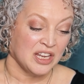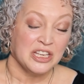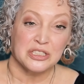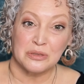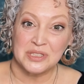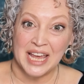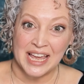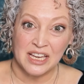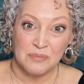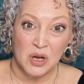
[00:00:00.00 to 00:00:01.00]
So
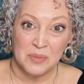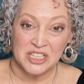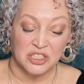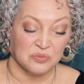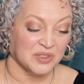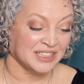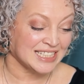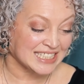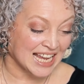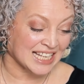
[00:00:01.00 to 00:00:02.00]
take a moment to really
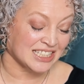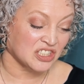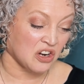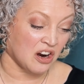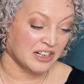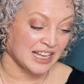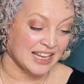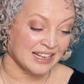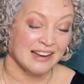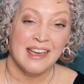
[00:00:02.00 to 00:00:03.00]
take this card
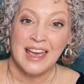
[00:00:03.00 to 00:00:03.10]
in,